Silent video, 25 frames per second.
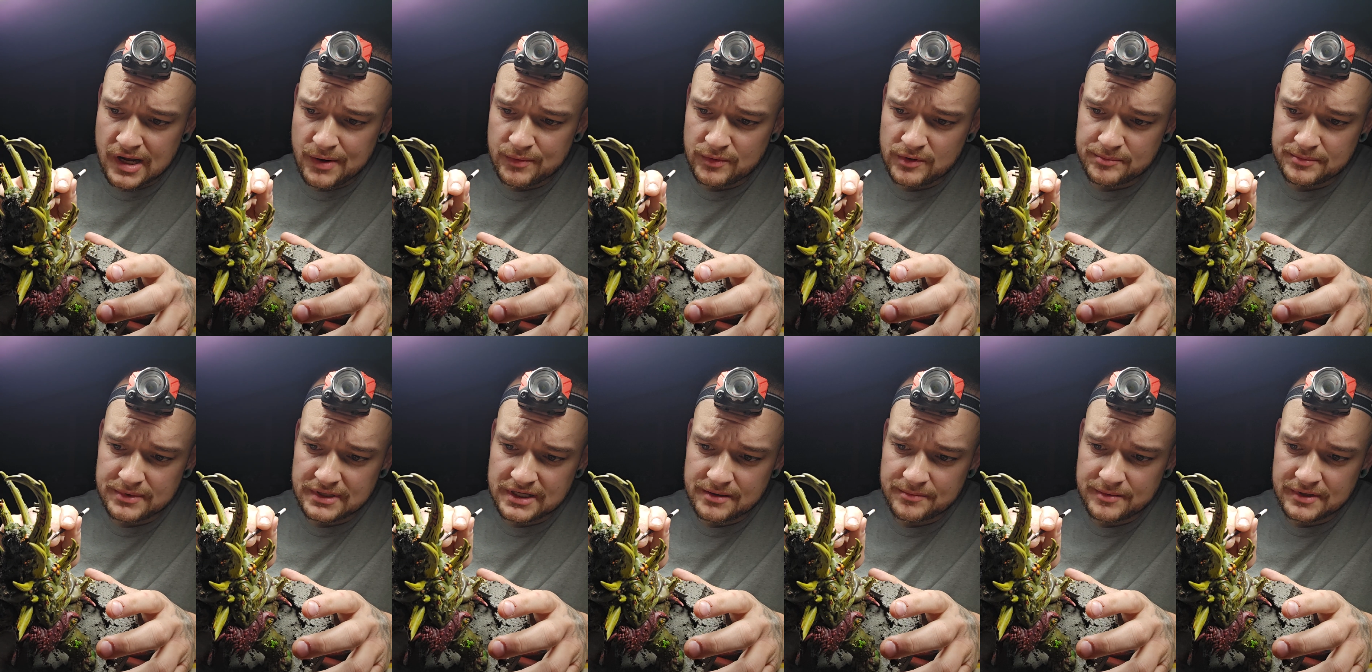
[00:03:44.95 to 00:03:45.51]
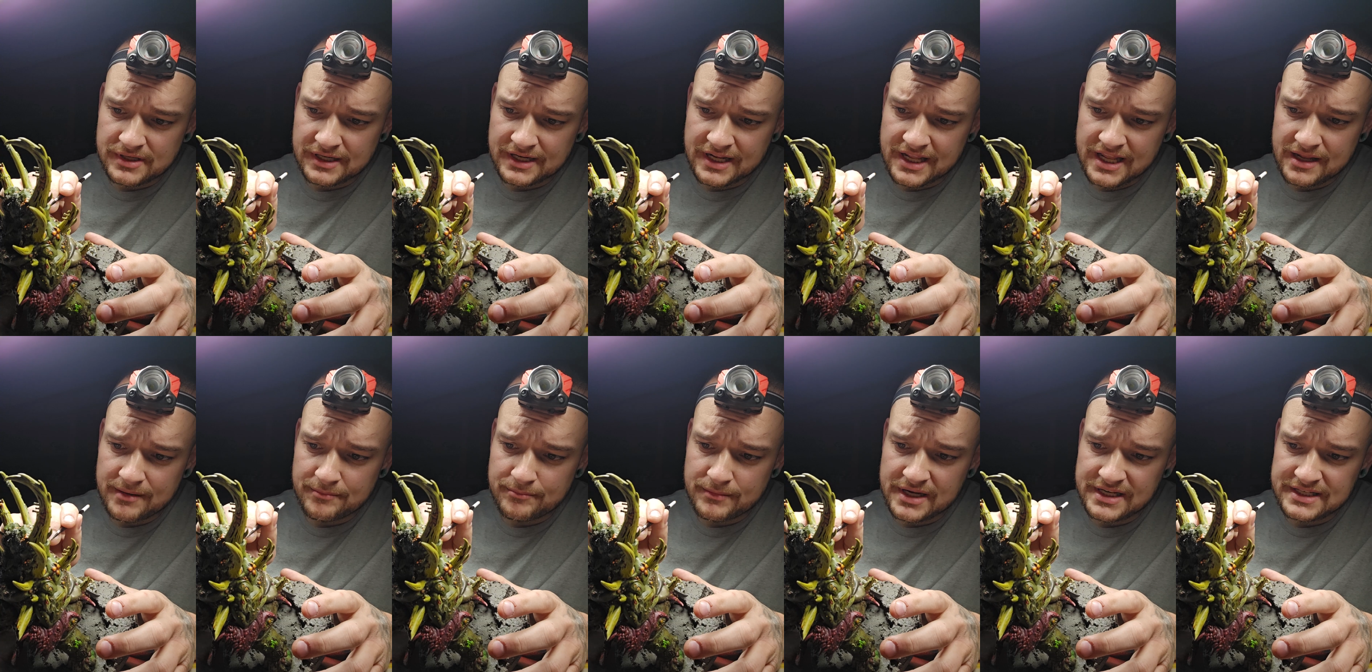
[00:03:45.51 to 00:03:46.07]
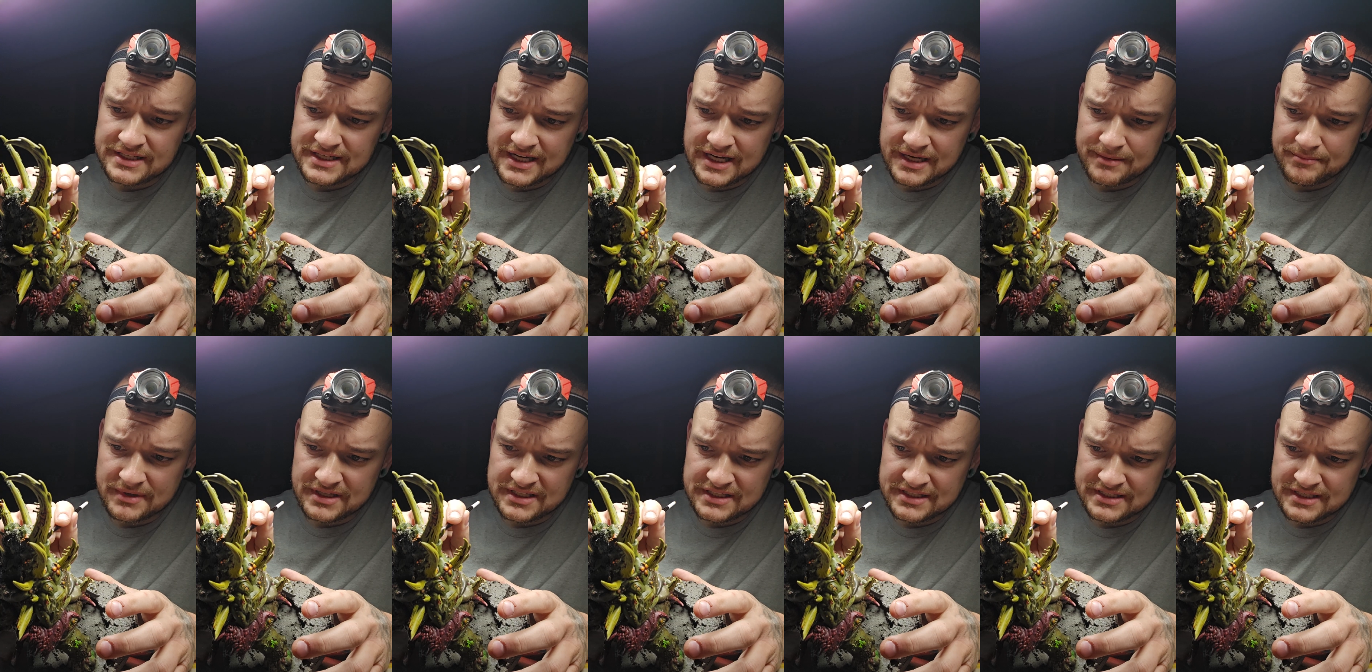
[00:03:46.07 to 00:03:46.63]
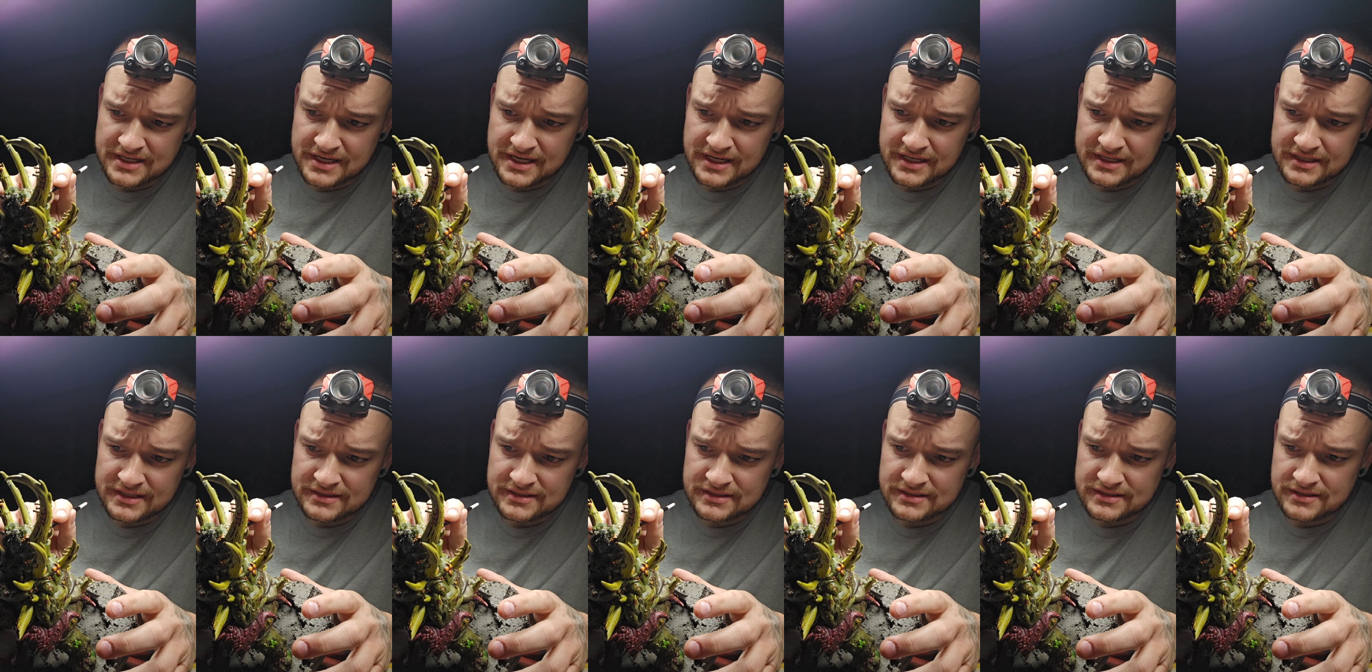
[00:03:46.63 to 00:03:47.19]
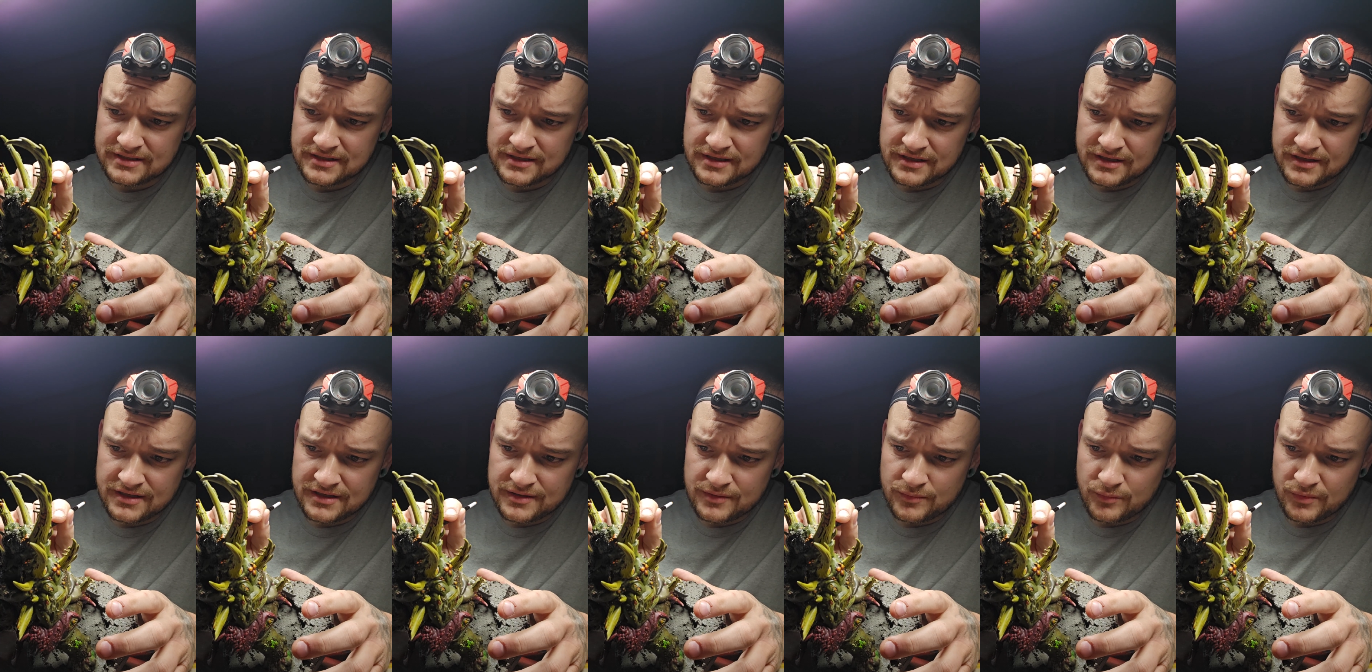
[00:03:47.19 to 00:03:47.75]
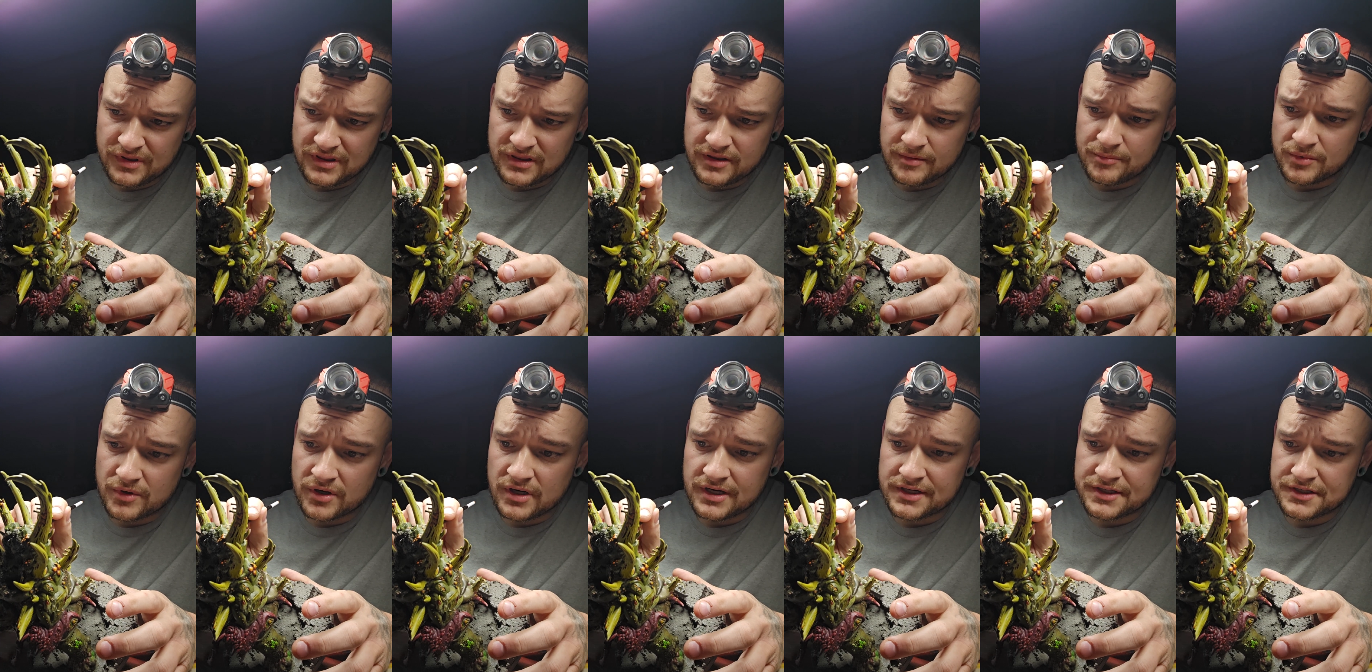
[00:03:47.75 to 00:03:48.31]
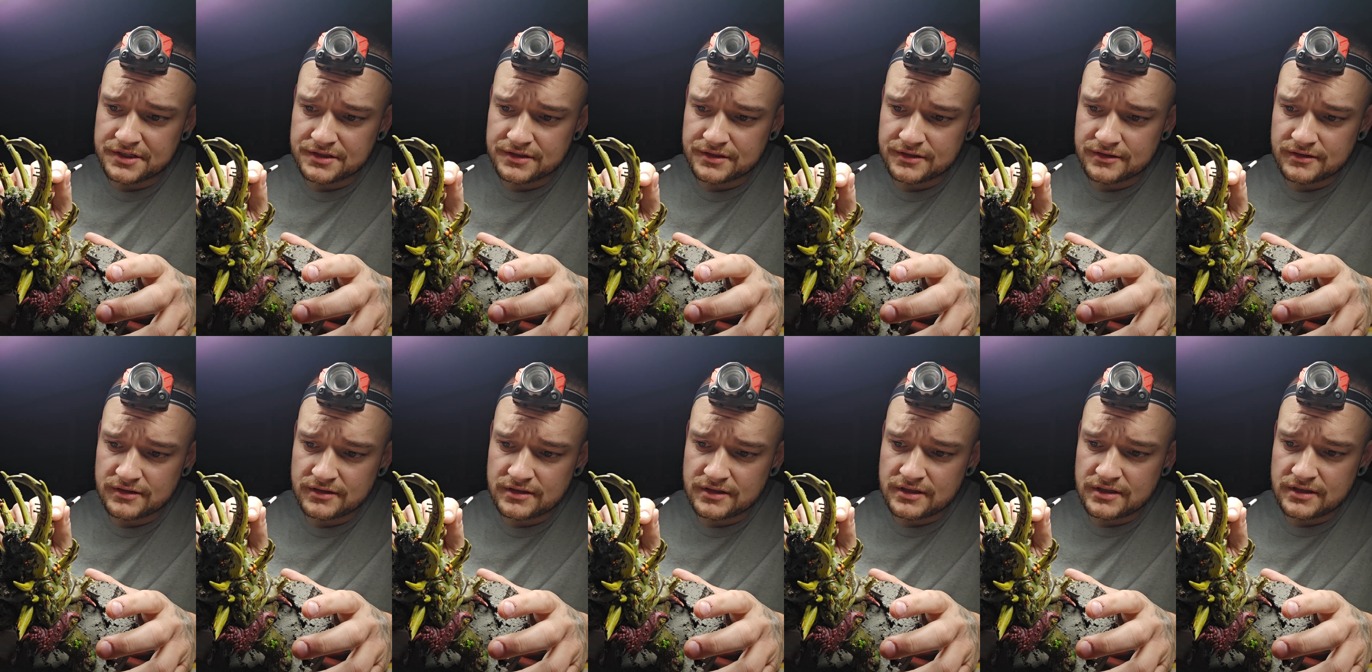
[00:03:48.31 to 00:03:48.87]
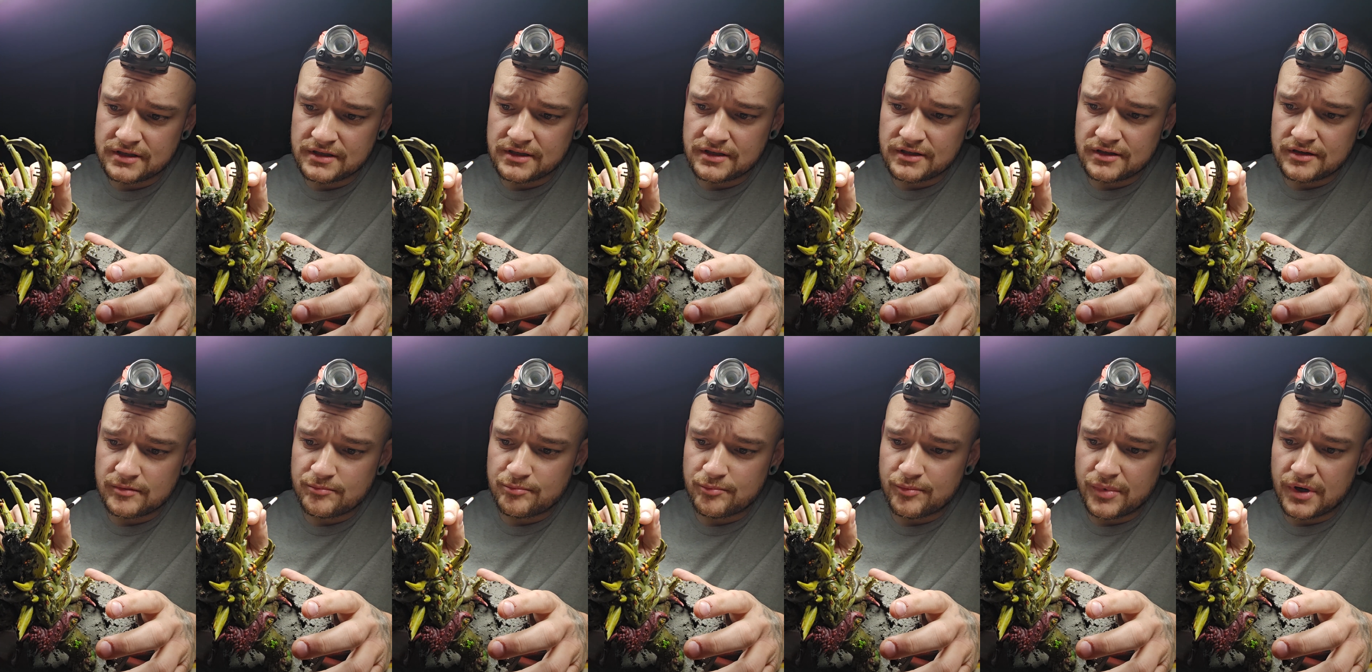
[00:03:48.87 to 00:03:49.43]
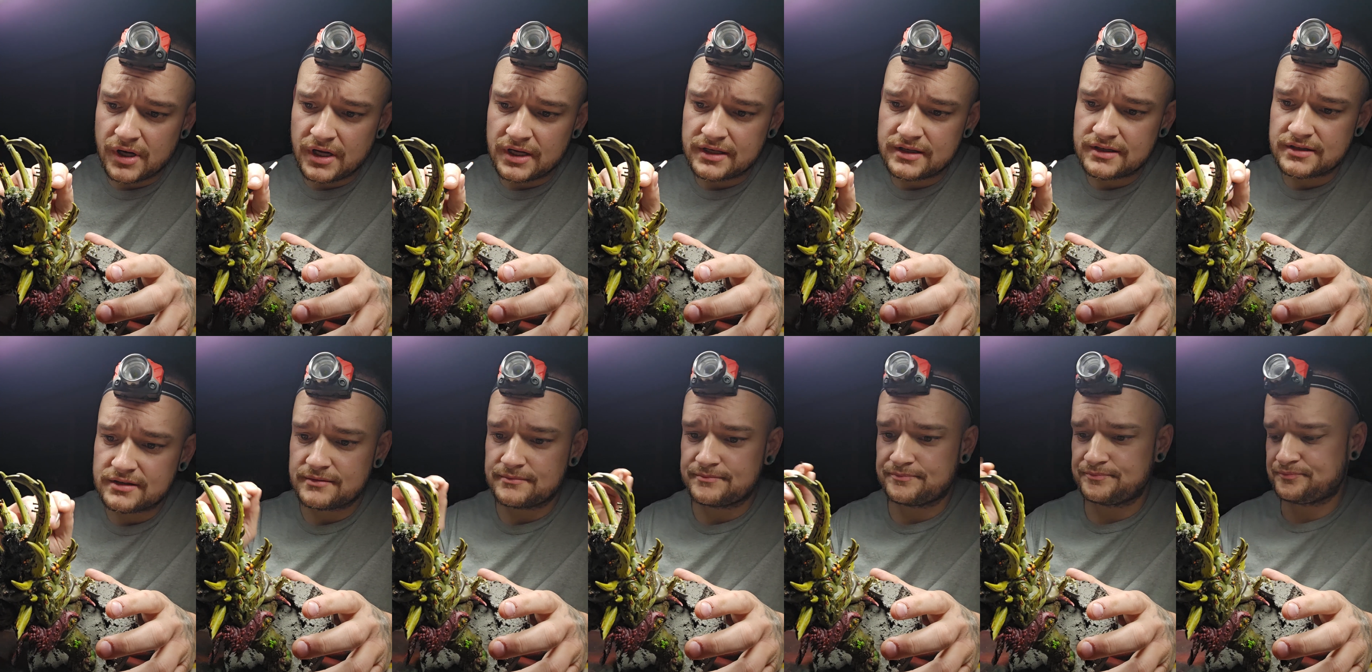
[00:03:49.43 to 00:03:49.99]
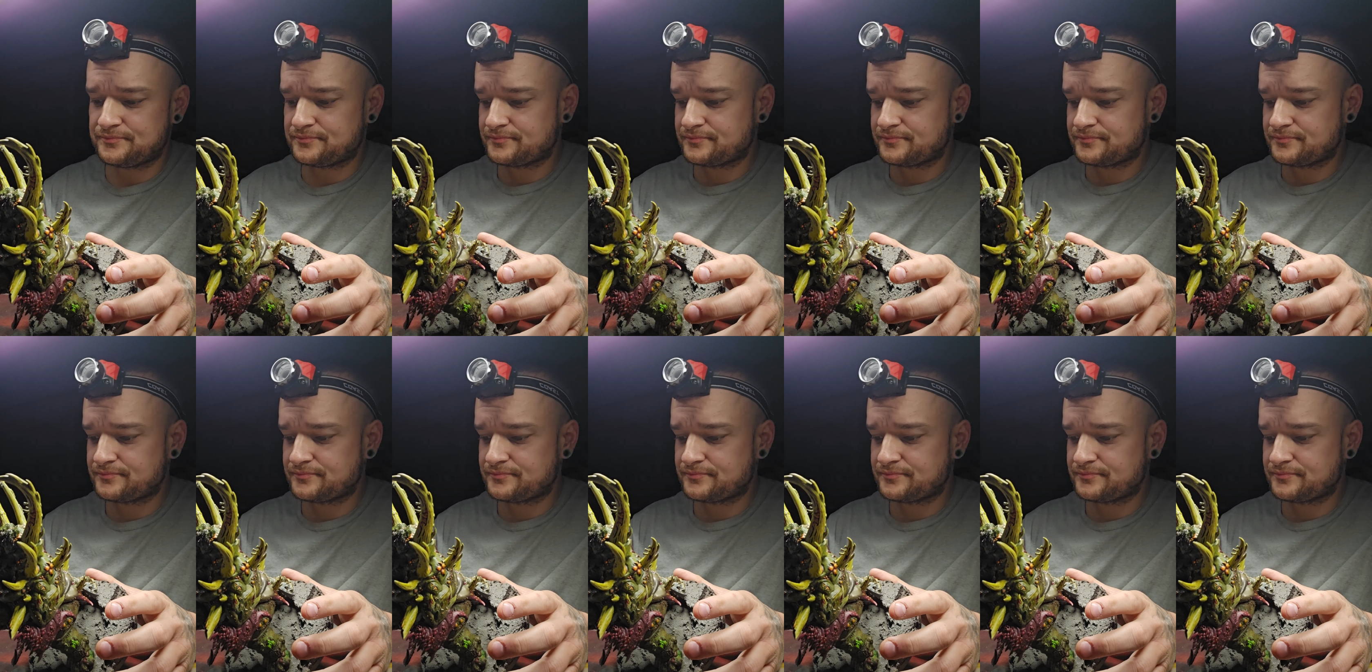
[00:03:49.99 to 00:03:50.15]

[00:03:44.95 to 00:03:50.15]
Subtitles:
I won't be able to maintain my steadiness with the brush. But